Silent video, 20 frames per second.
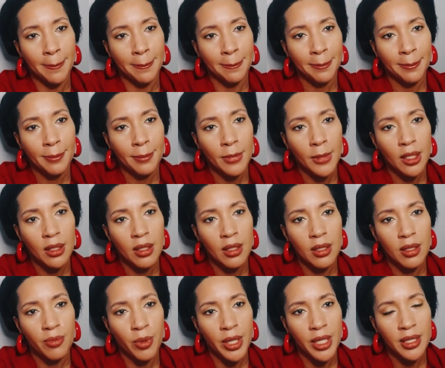what is that,
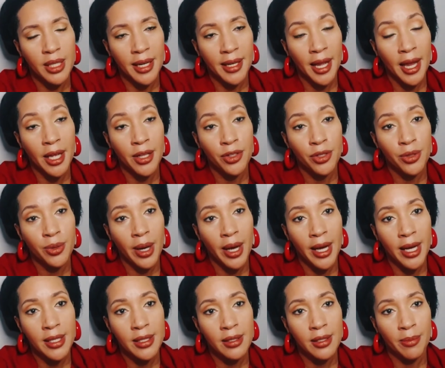Cantu has some
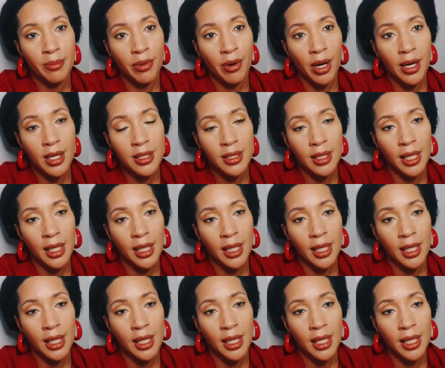products I like.